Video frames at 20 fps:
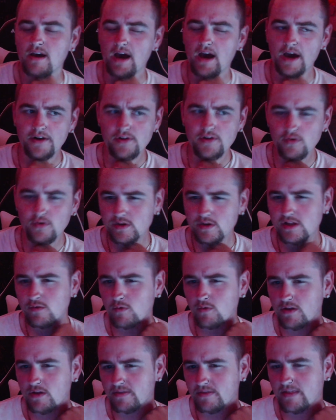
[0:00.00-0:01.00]
I don't know really
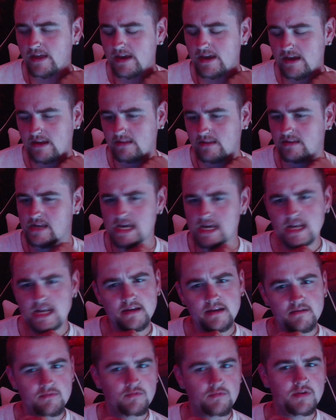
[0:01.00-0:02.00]
what they did
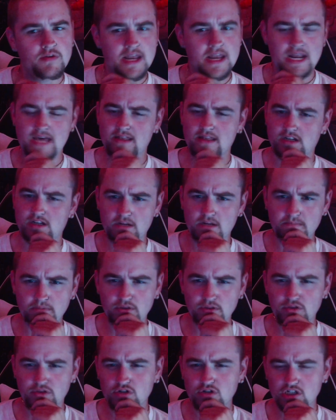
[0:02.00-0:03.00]
with the 9th gen,
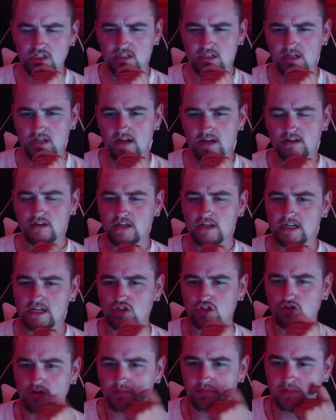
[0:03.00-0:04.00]
but they're just not
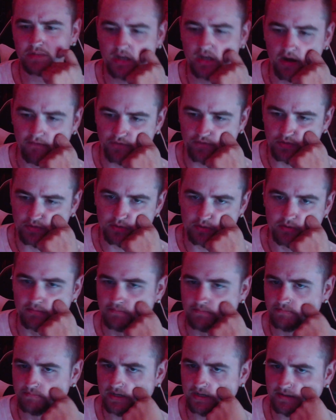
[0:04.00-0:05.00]
extremely comfortable.
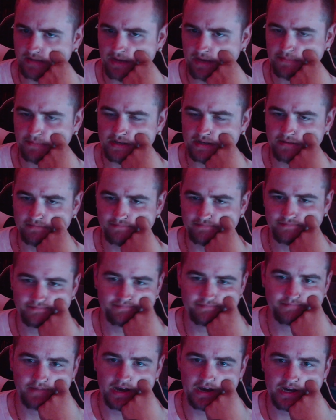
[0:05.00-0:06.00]
But I mean,
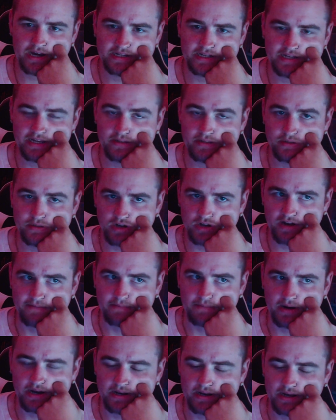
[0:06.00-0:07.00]
I daily drive
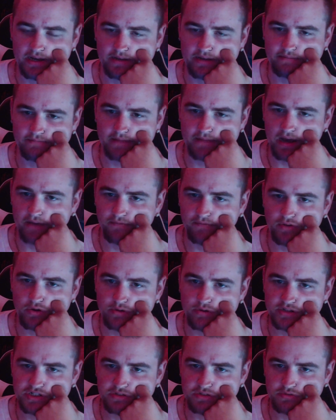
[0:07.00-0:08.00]
mine. I have no
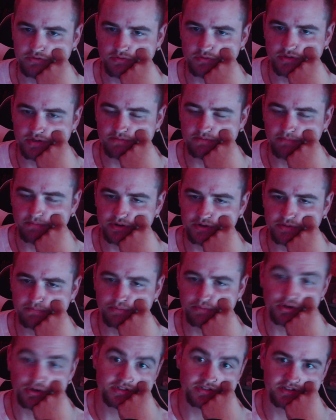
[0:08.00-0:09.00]
issues with it
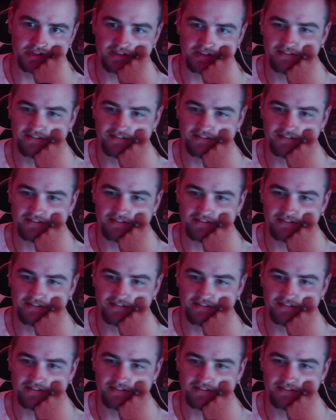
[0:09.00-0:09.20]
personally.